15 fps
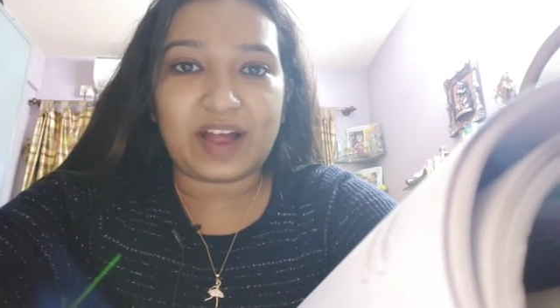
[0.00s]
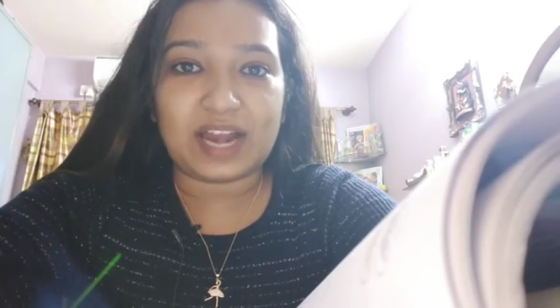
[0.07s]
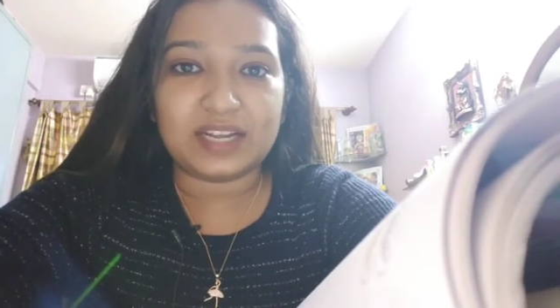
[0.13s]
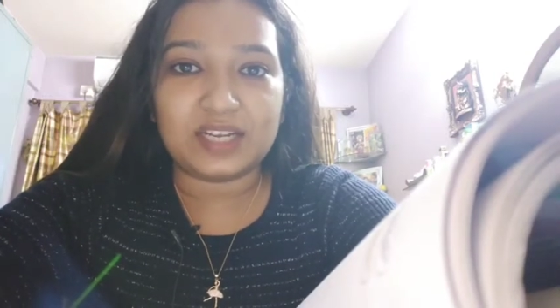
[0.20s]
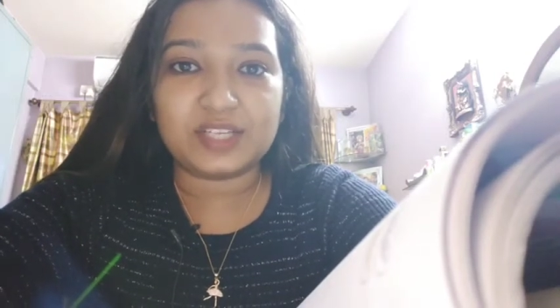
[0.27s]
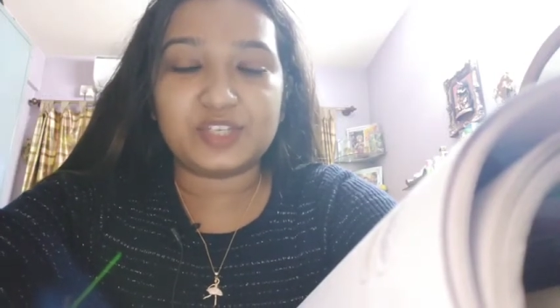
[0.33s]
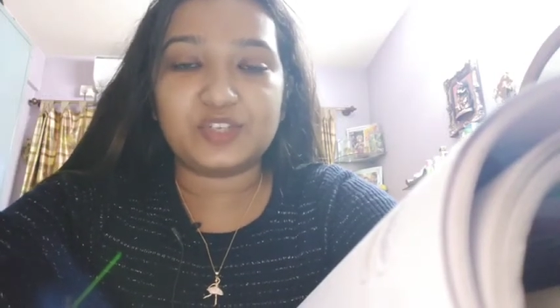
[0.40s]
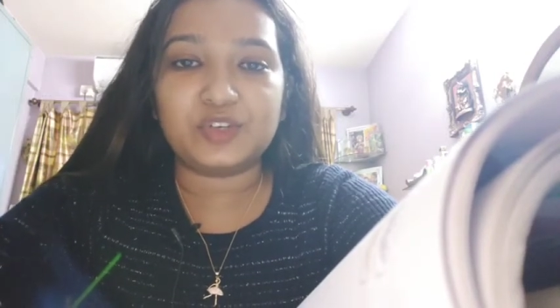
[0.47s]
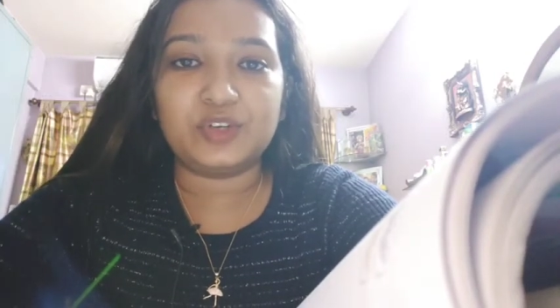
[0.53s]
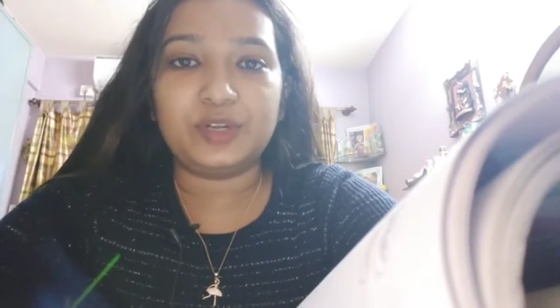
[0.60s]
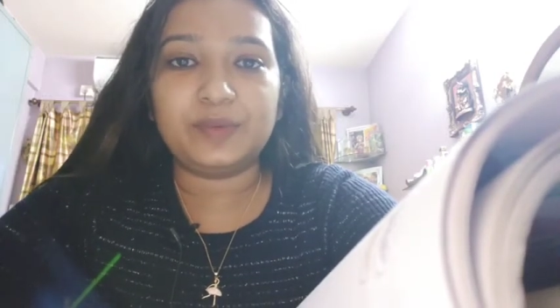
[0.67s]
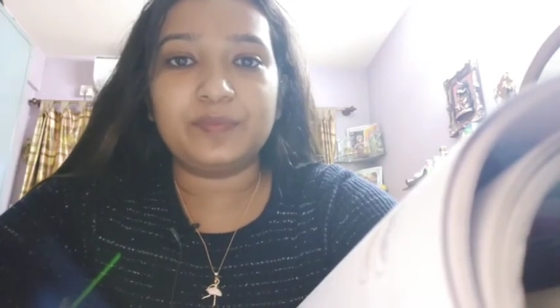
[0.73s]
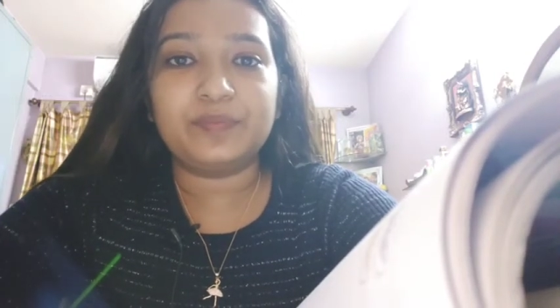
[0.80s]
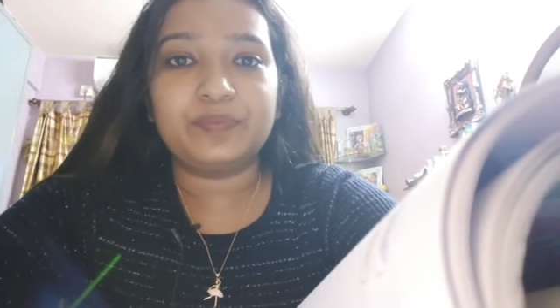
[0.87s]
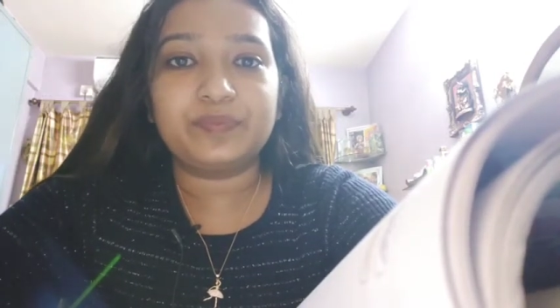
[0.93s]

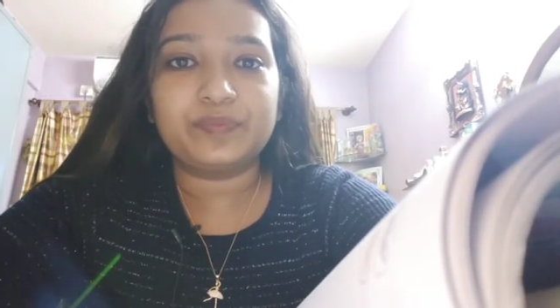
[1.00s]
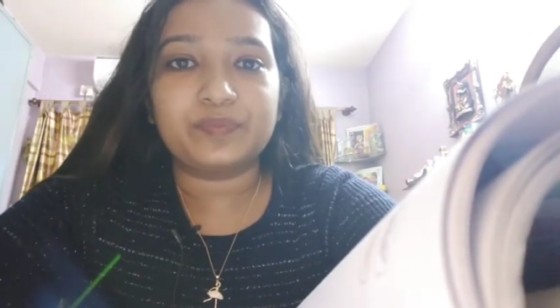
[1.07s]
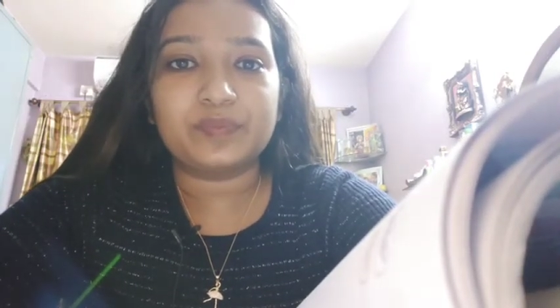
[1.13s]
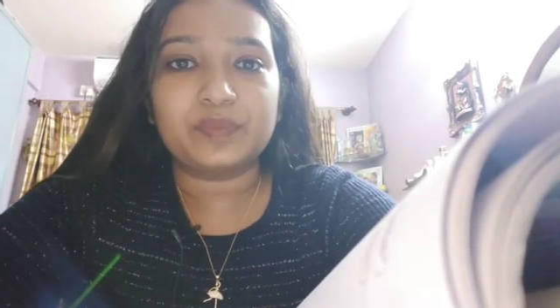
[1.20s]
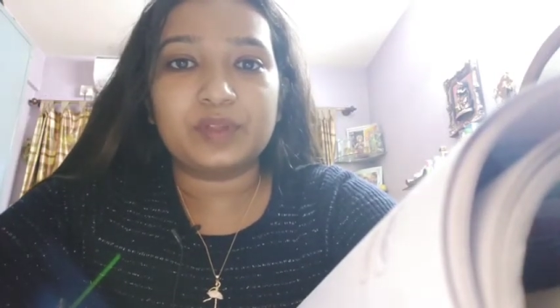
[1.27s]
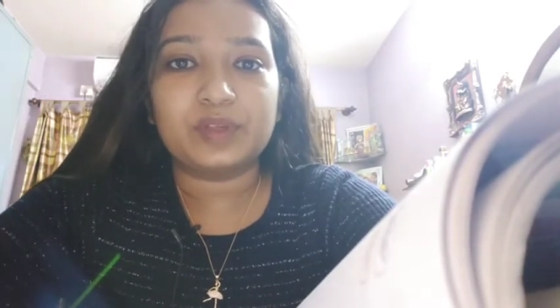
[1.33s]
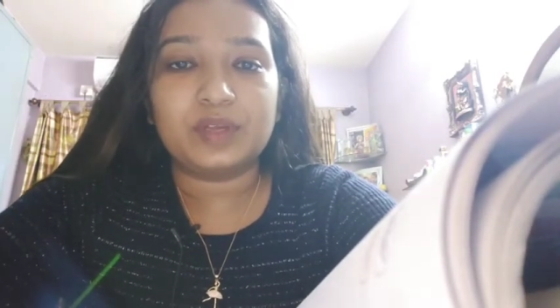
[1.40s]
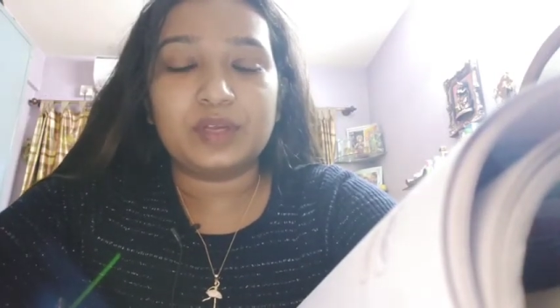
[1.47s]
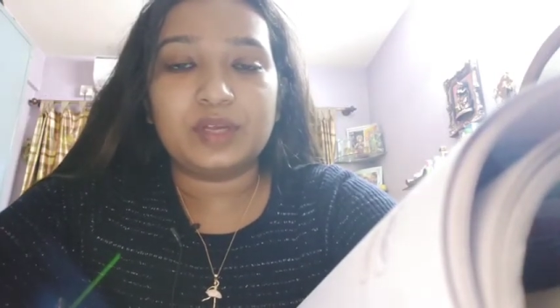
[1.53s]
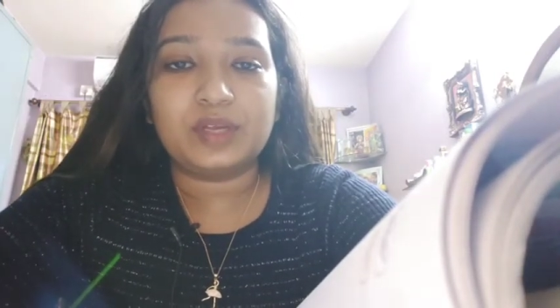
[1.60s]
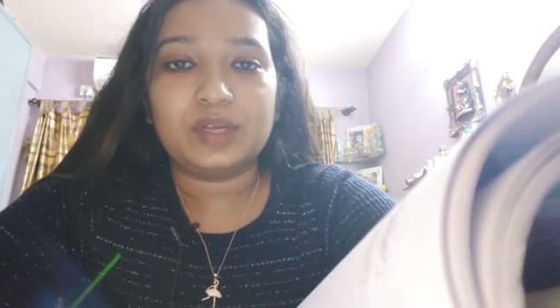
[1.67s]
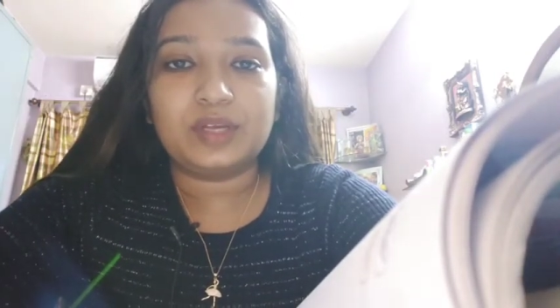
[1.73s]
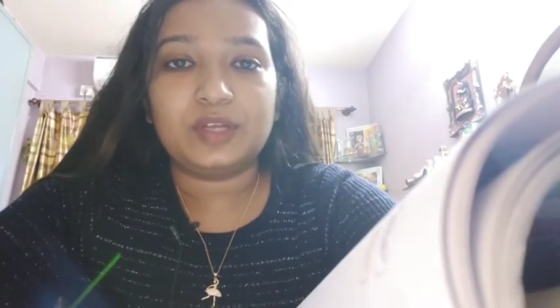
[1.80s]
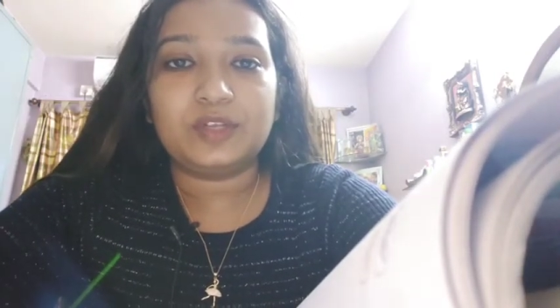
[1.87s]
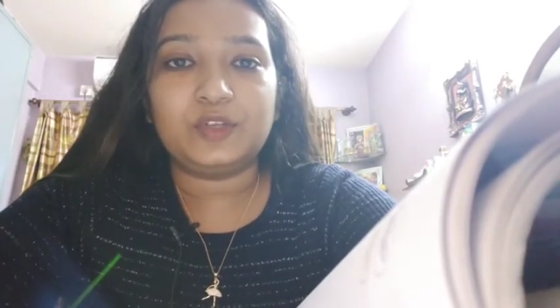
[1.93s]
understood.
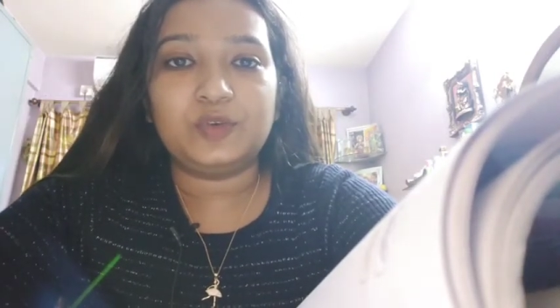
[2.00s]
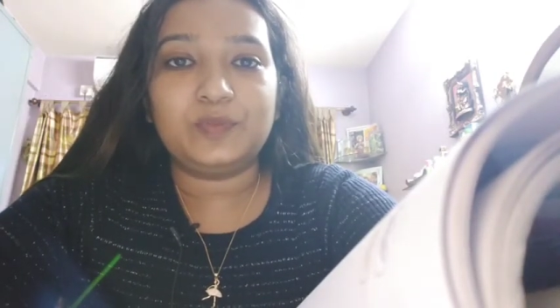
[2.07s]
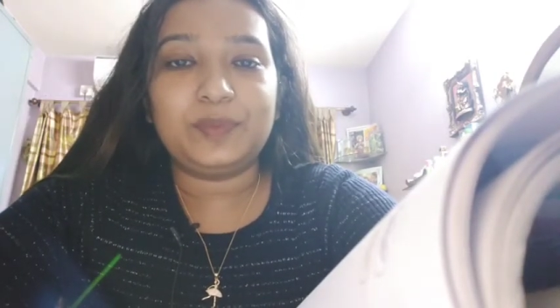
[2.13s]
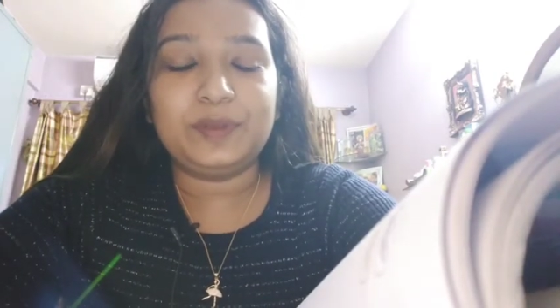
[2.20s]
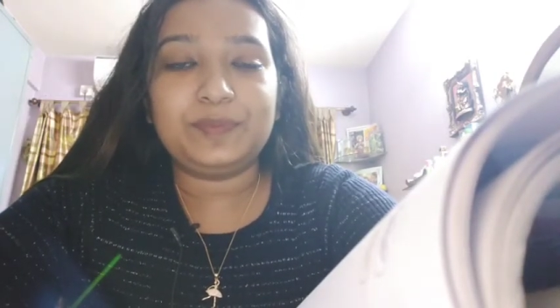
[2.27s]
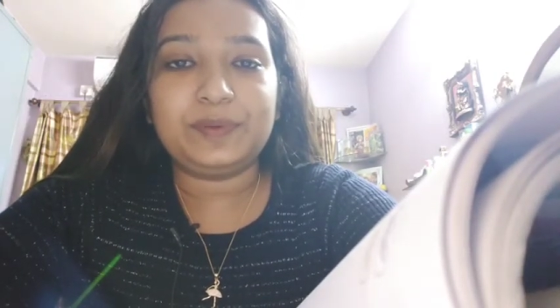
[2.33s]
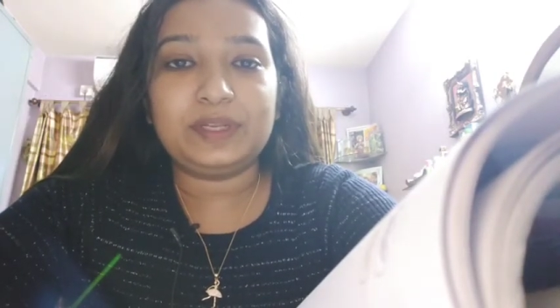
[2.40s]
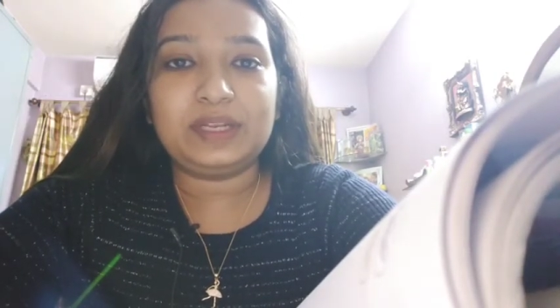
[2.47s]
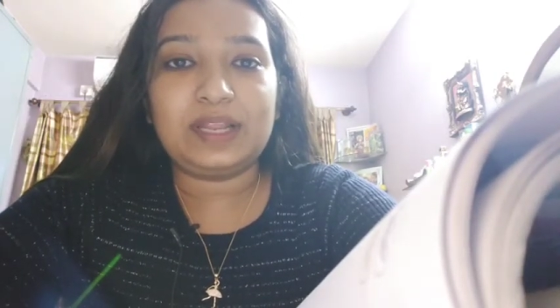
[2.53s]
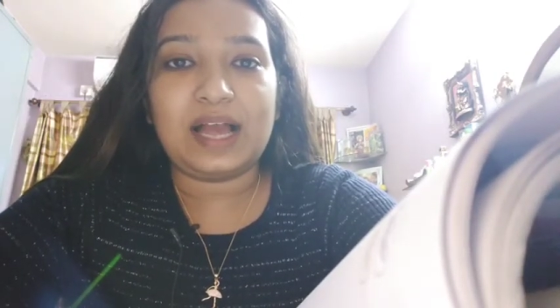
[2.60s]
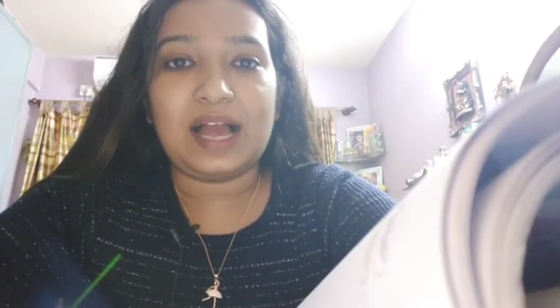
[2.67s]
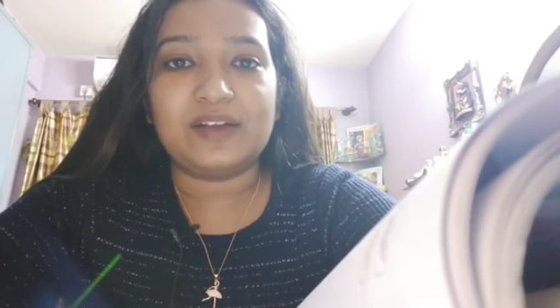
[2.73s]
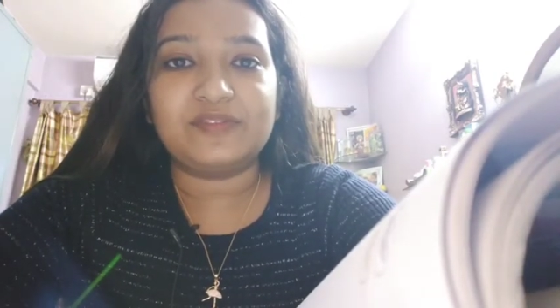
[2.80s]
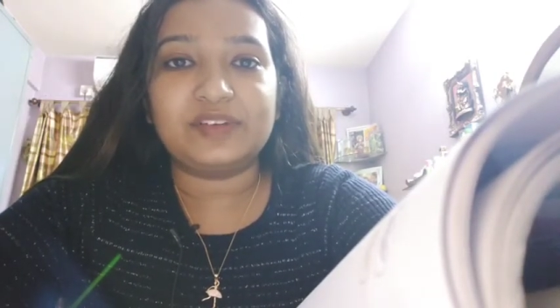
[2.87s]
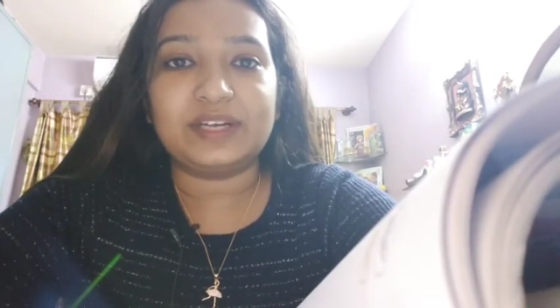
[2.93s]
You people
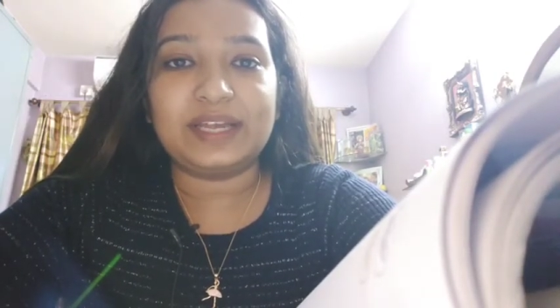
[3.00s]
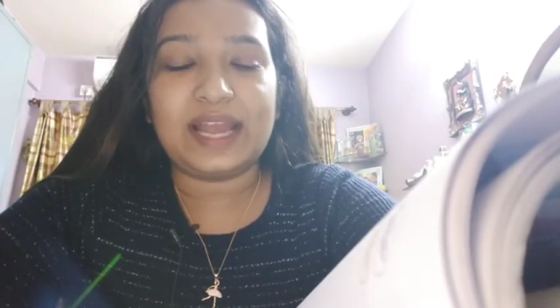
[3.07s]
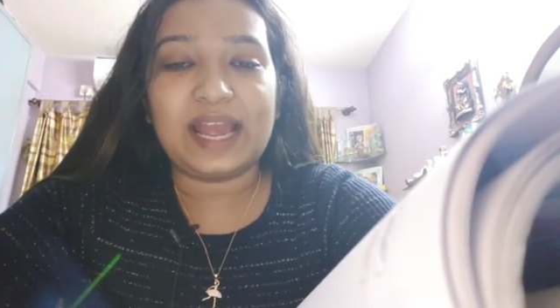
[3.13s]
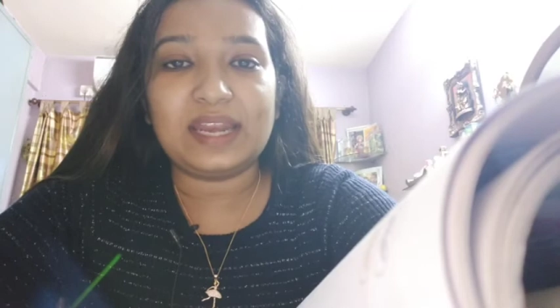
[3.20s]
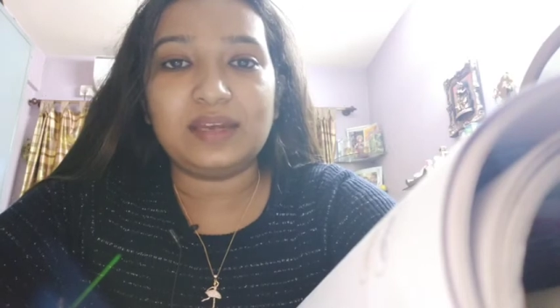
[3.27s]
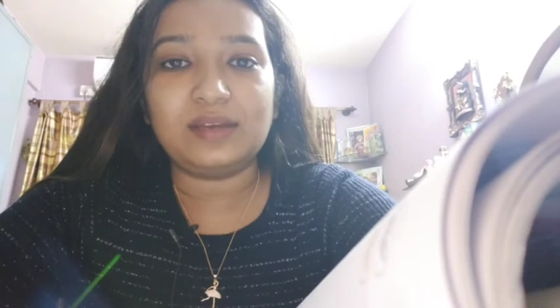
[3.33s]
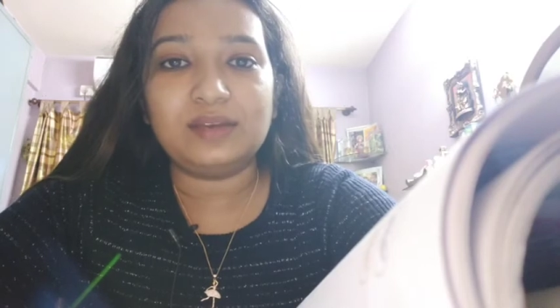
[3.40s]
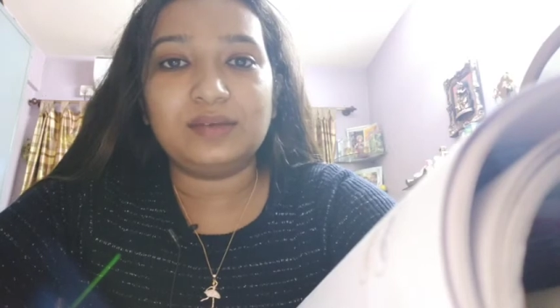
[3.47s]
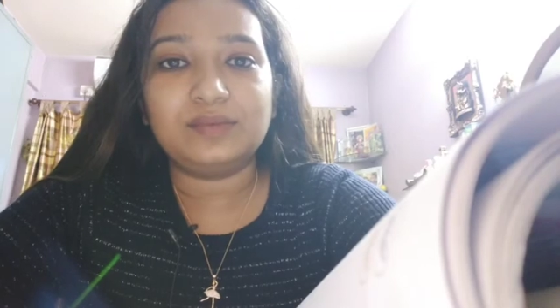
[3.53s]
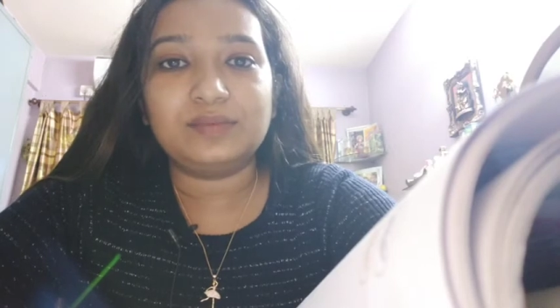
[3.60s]
have again